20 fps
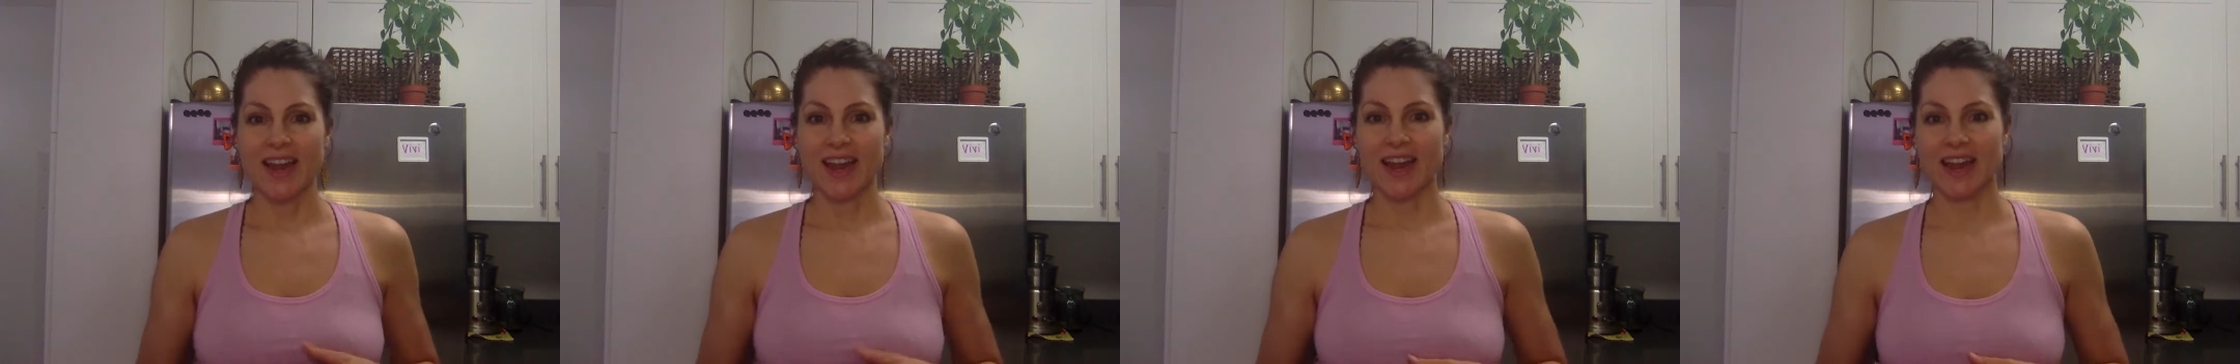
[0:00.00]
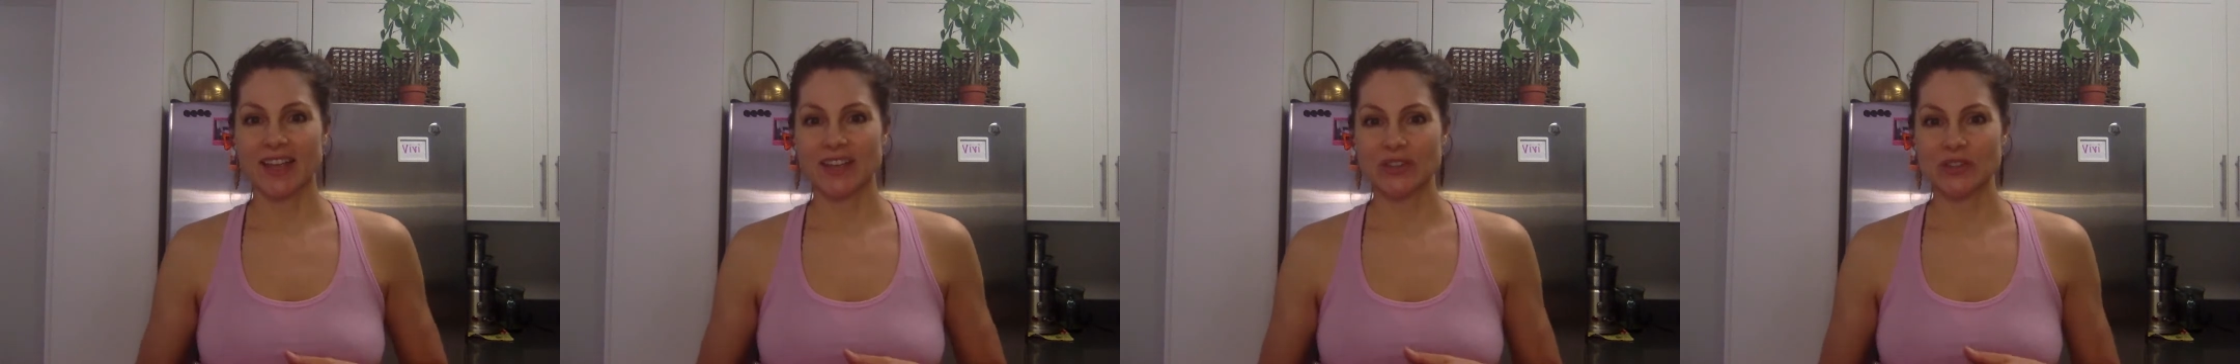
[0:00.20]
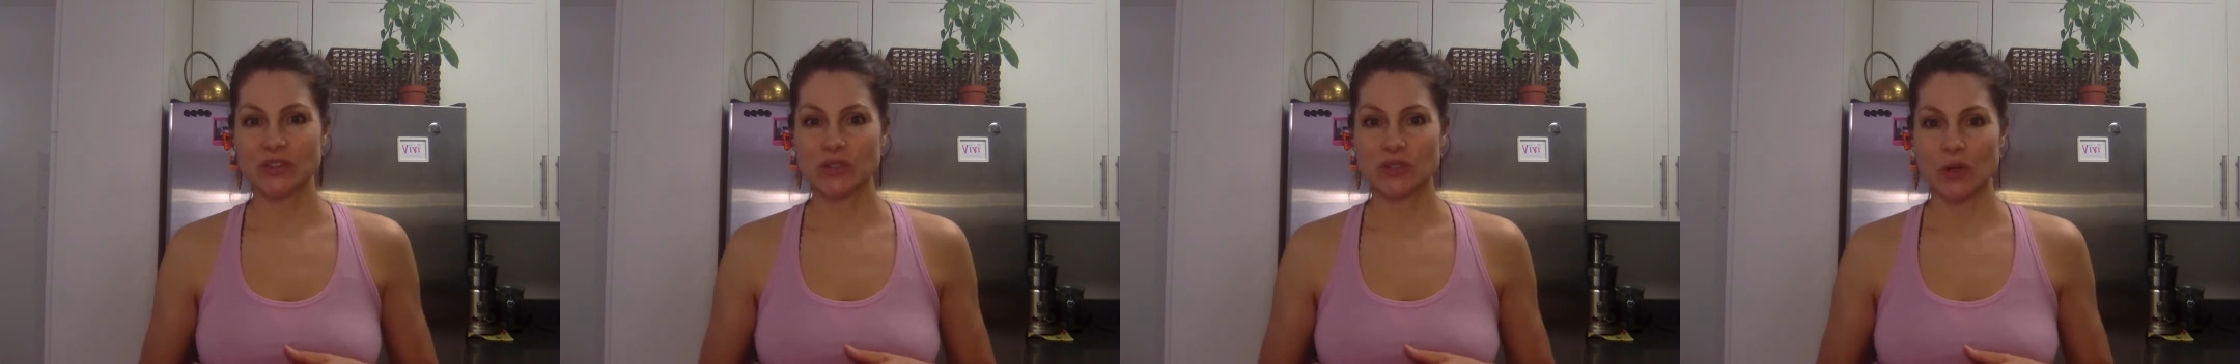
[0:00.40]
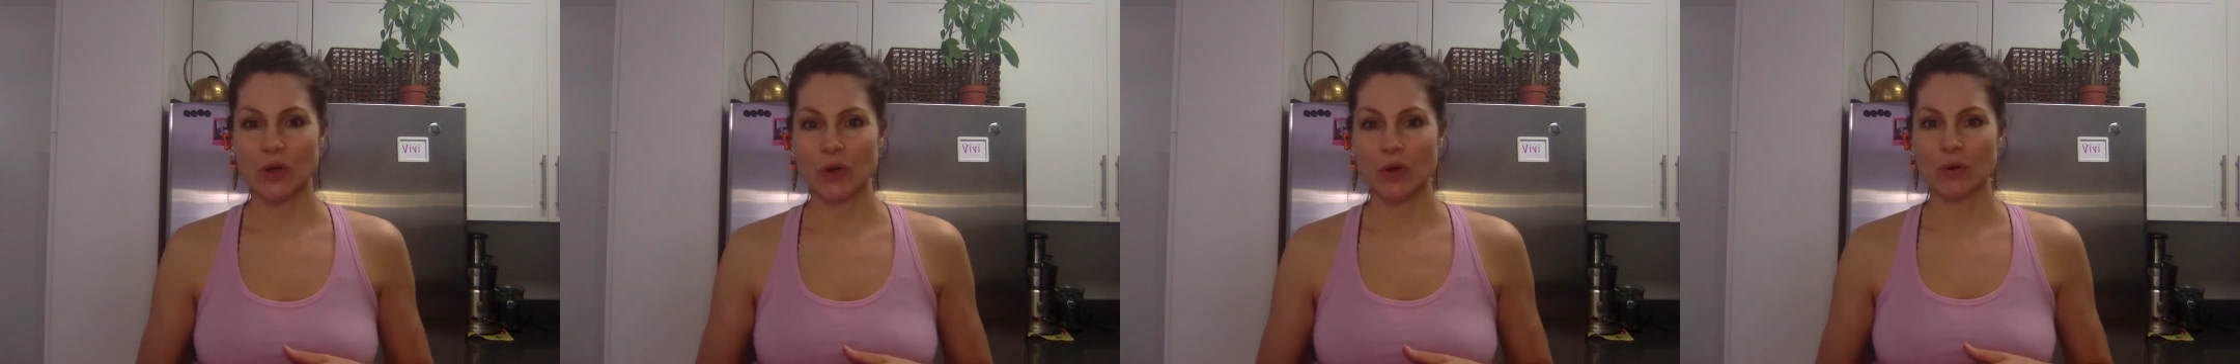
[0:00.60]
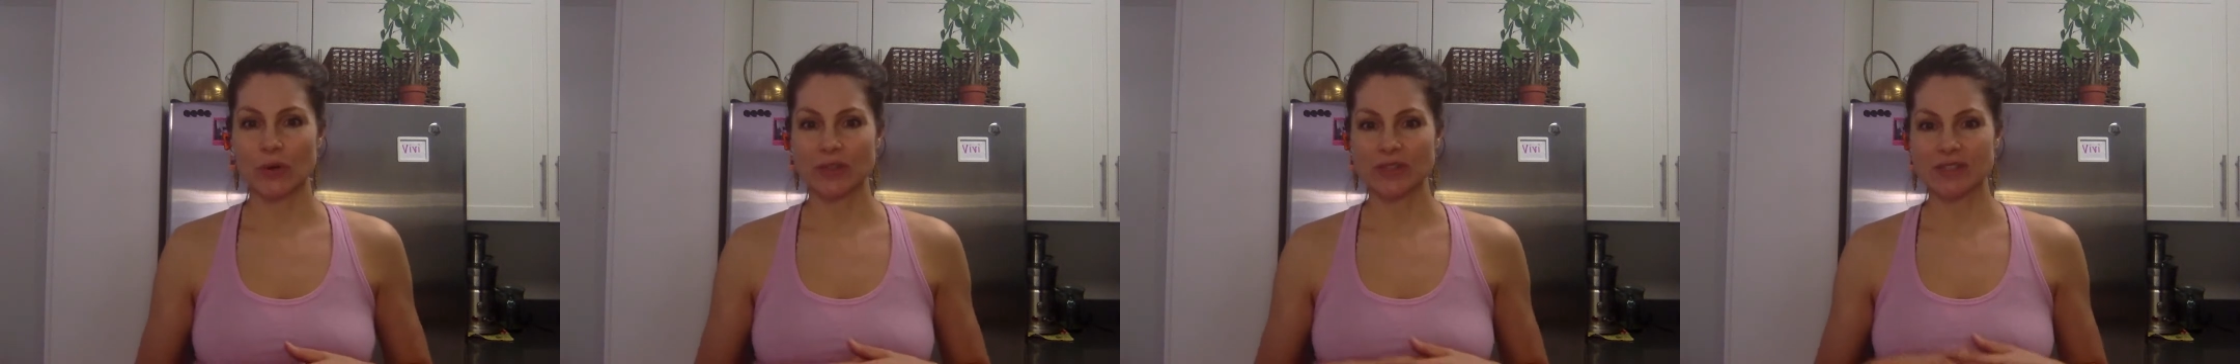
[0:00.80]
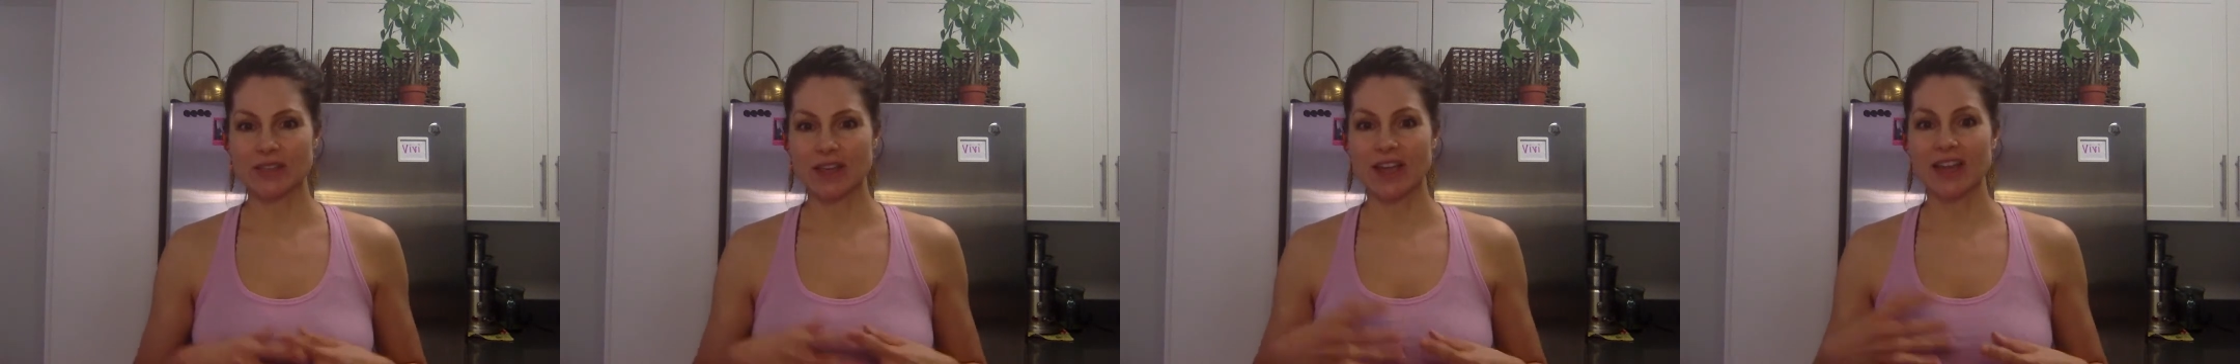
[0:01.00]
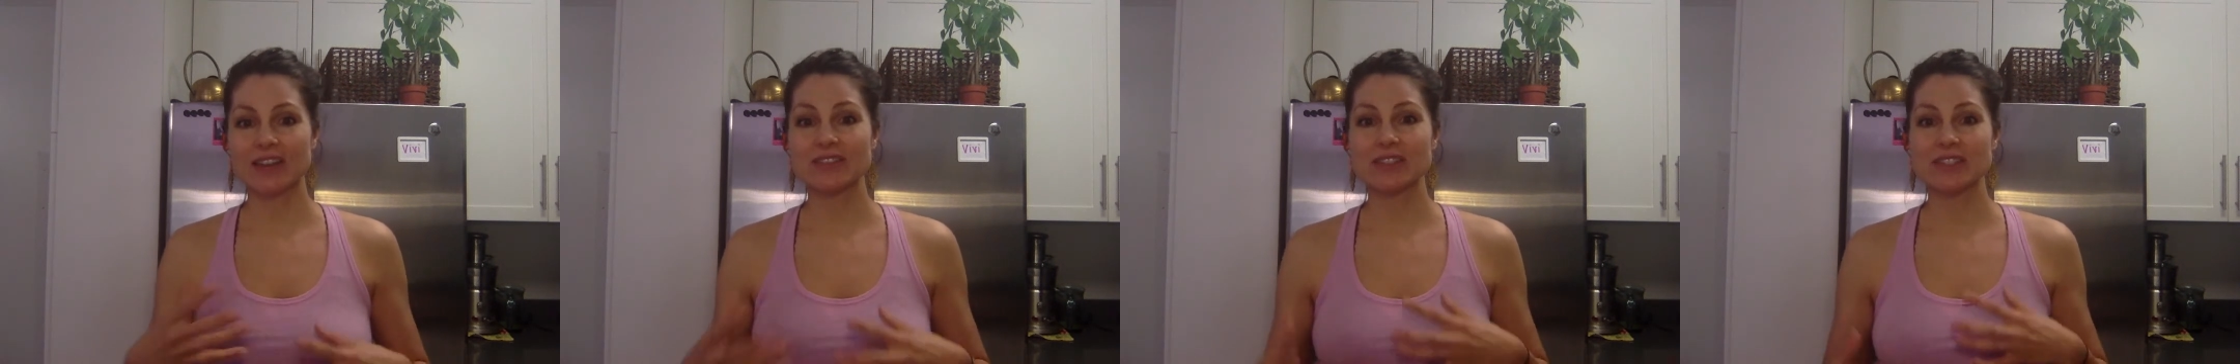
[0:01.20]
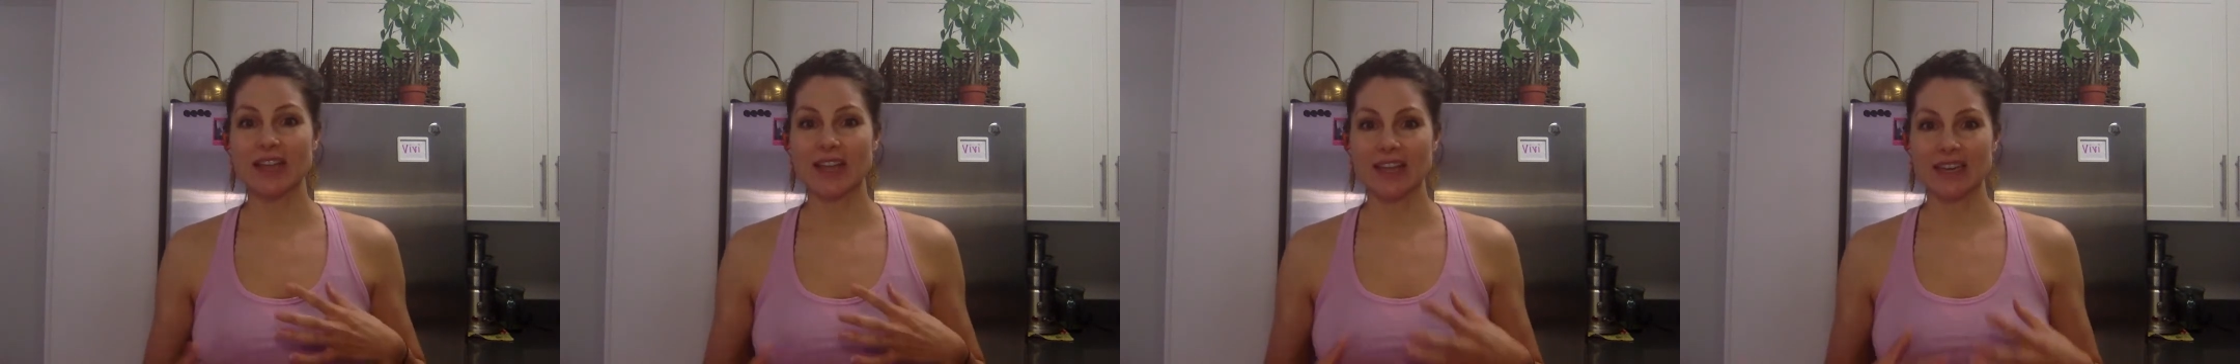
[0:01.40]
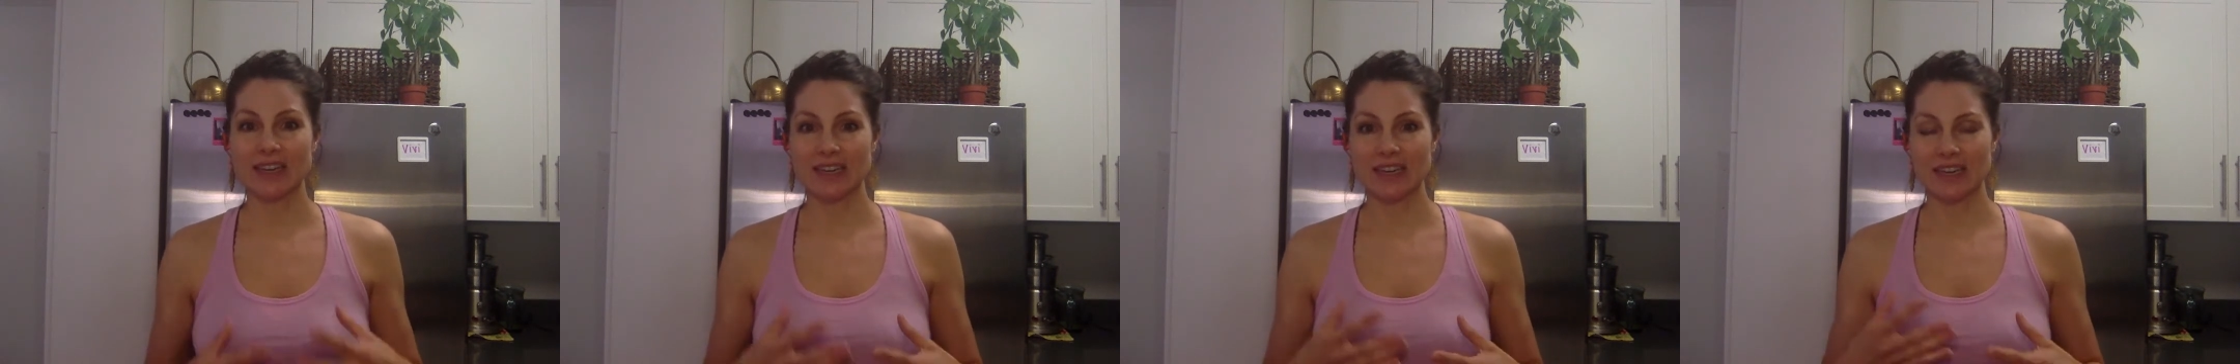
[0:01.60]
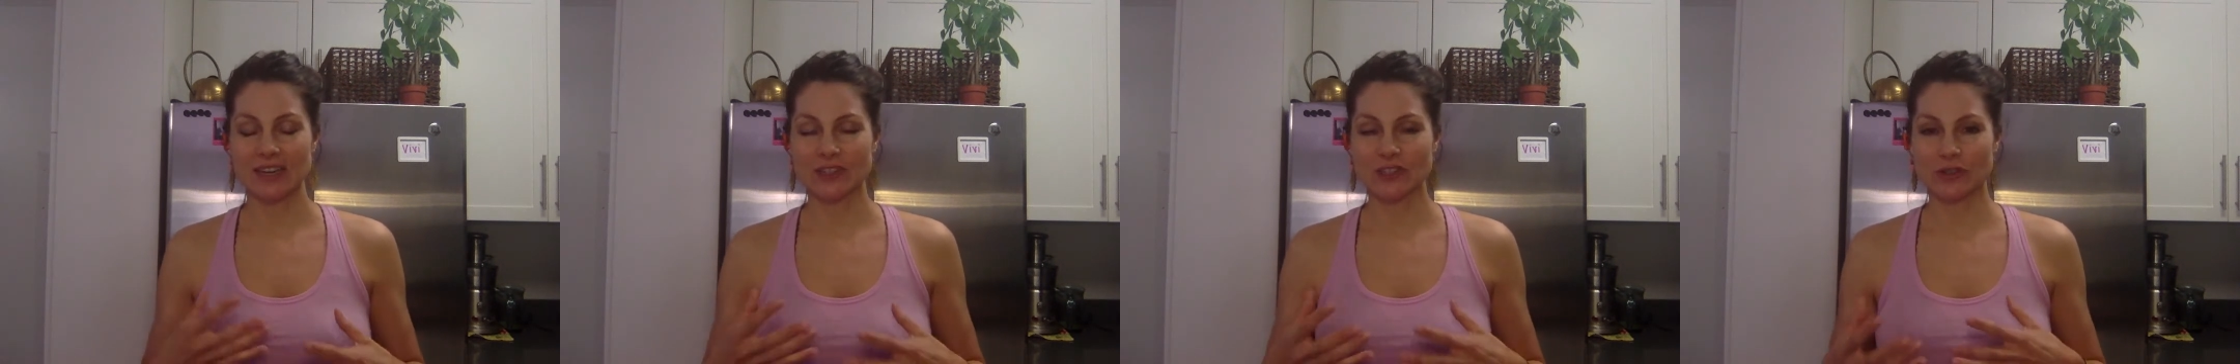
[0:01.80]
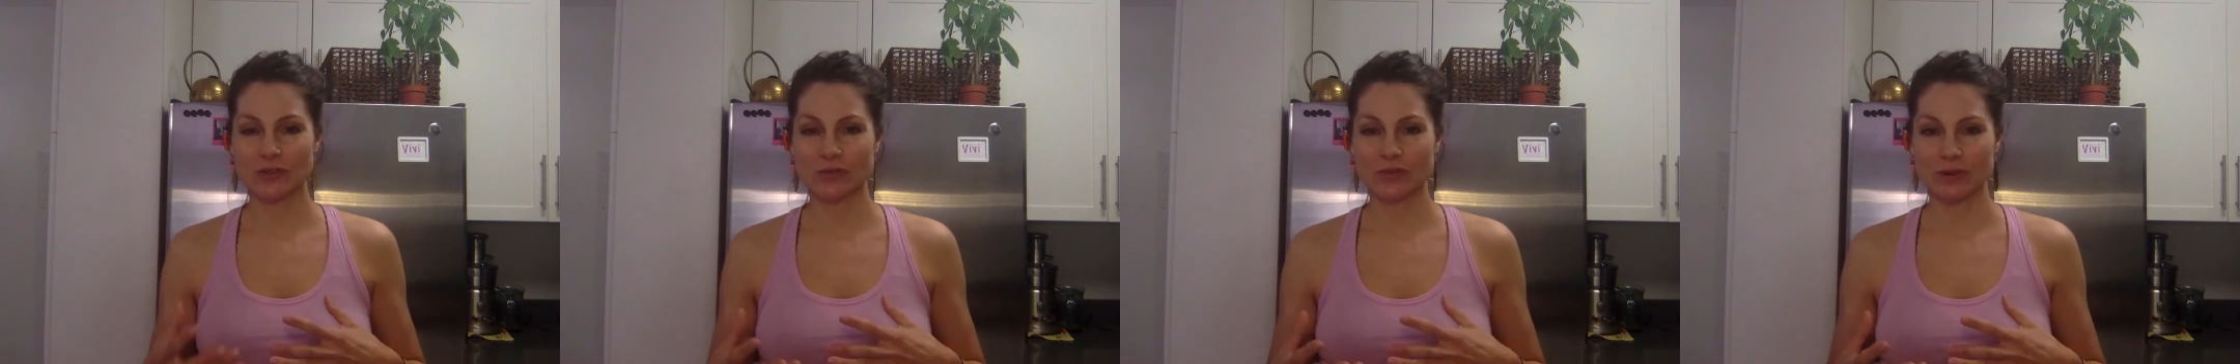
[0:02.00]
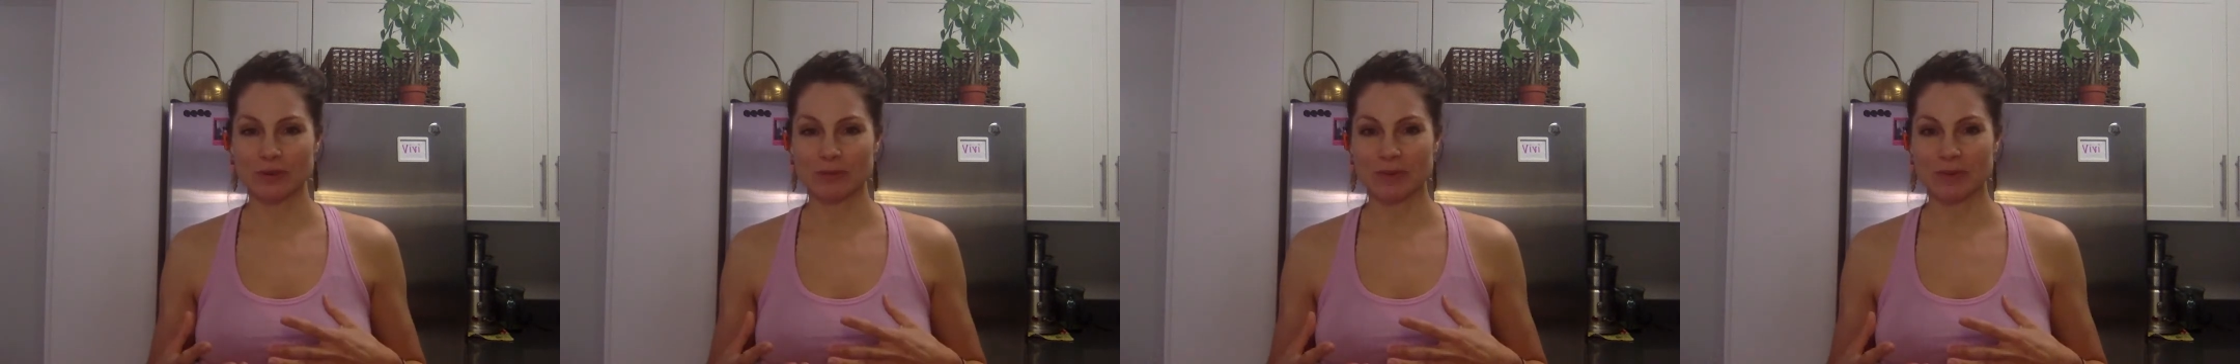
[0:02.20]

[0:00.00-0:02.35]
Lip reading: and so it's kind of second nature for